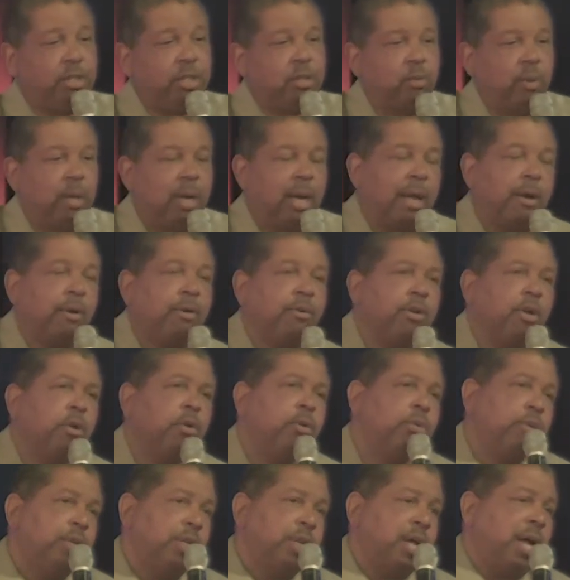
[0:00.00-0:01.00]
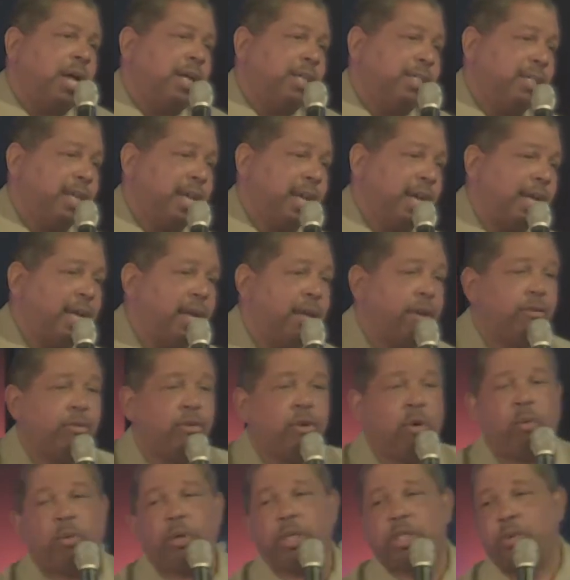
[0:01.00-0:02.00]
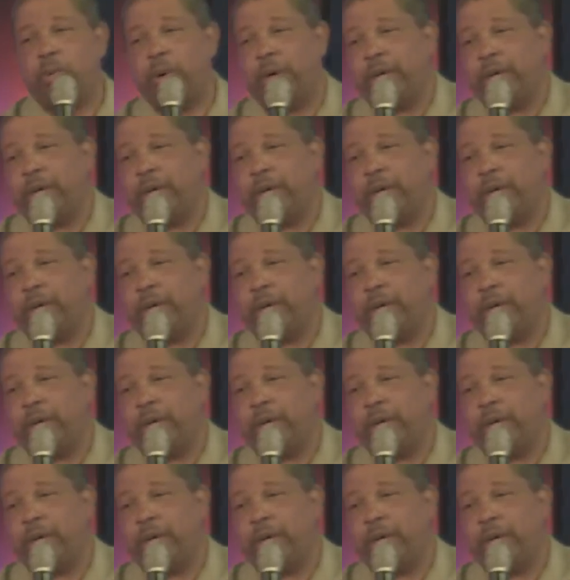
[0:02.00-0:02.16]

Well, I don't know who to contact. I don't know which way to